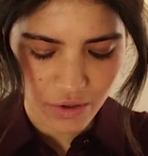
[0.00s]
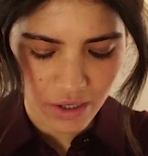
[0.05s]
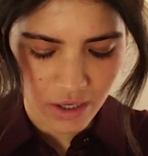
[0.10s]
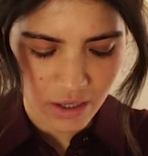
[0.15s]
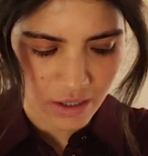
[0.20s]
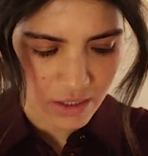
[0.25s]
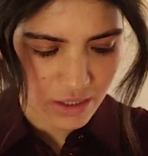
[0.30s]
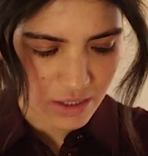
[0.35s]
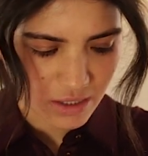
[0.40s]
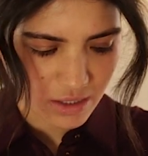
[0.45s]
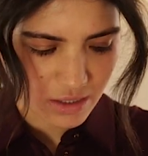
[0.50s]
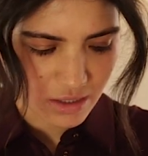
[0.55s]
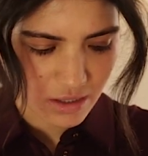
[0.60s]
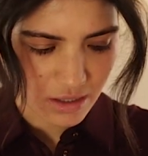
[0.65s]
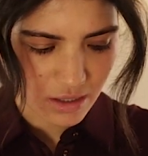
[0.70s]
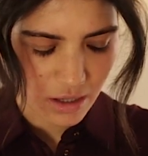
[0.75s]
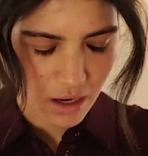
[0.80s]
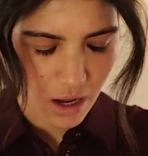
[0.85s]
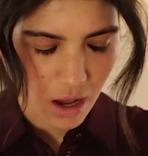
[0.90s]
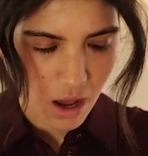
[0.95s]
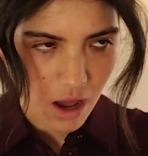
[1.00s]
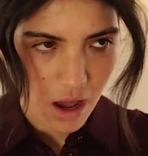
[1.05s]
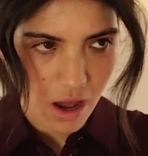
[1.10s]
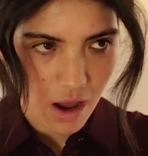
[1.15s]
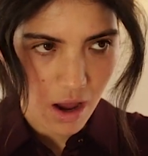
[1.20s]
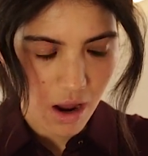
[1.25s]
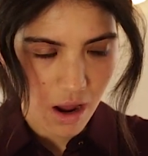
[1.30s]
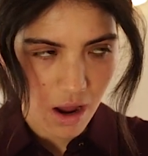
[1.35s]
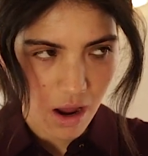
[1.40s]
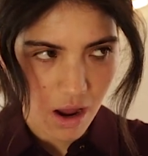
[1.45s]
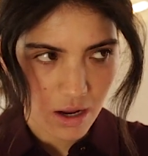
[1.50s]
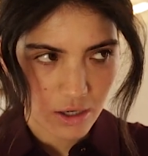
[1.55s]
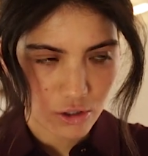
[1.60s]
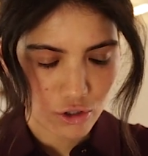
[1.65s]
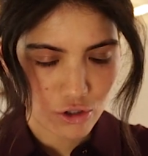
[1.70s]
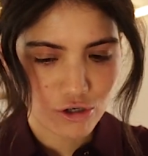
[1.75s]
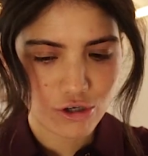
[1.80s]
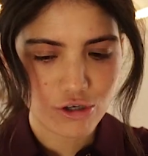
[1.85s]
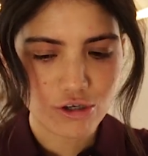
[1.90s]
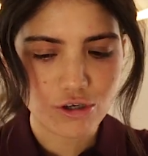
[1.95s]
nice.
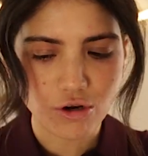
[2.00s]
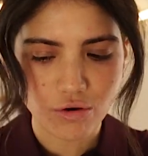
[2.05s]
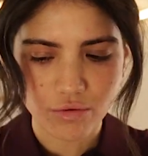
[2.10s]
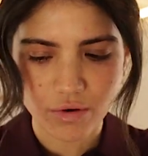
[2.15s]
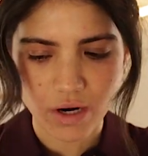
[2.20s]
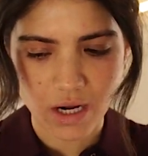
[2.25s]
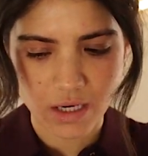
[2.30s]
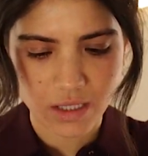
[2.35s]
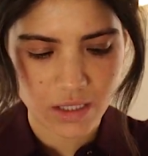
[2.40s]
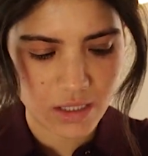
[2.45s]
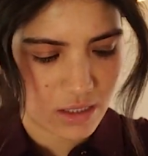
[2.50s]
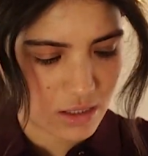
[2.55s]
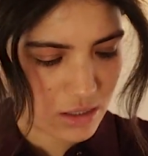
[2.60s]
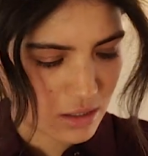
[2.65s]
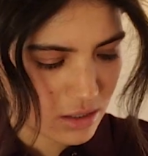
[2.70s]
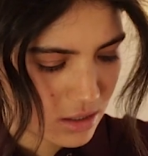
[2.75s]
So nice.